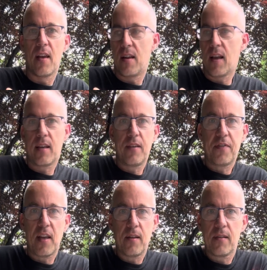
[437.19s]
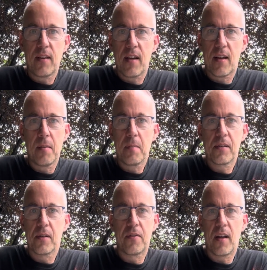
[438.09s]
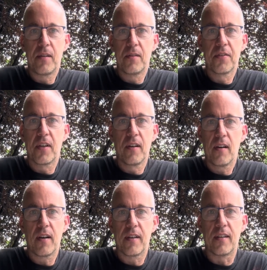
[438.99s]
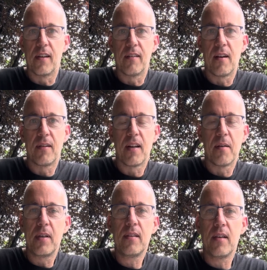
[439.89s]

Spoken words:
Like if they don't care about the value of the car, you know what I mean?